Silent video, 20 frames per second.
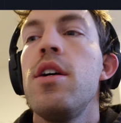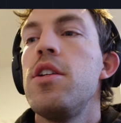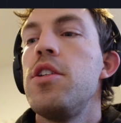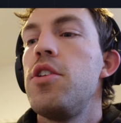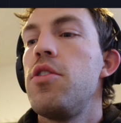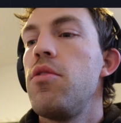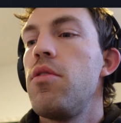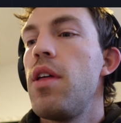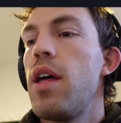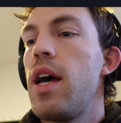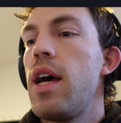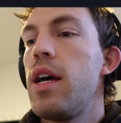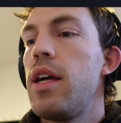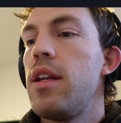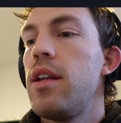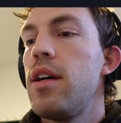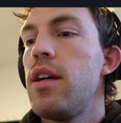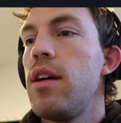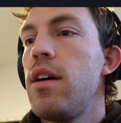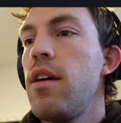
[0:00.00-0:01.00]
to
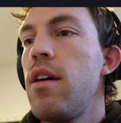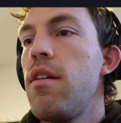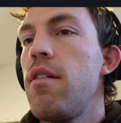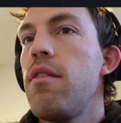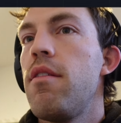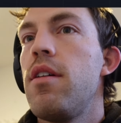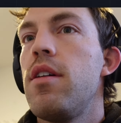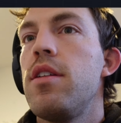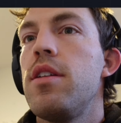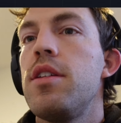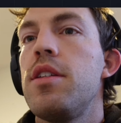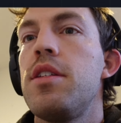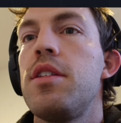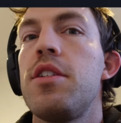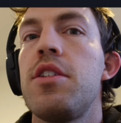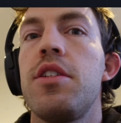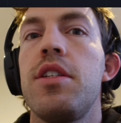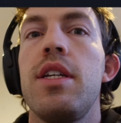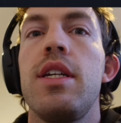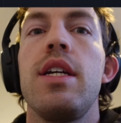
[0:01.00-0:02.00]
then
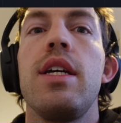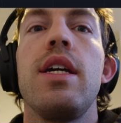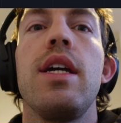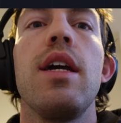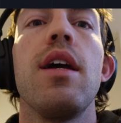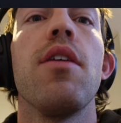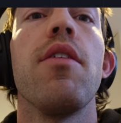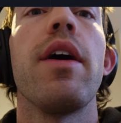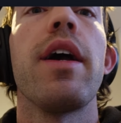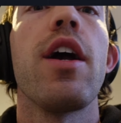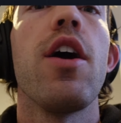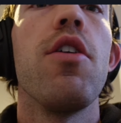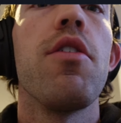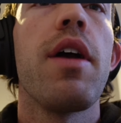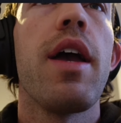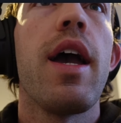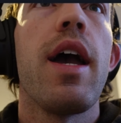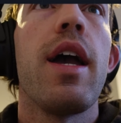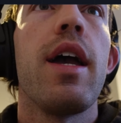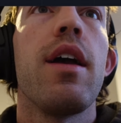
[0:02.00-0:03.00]
see, like,
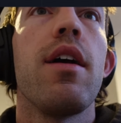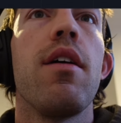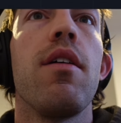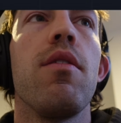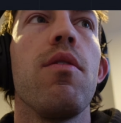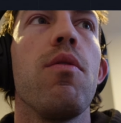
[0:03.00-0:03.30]
okay,